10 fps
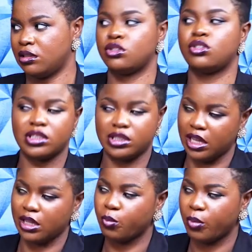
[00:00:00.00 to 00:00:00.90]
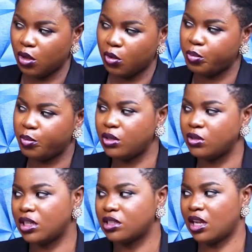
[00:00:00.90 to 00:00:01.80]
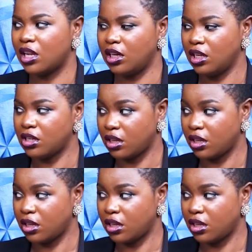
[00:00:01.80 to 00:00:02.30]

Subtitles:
Just stay at home and I'll be paying you that salary.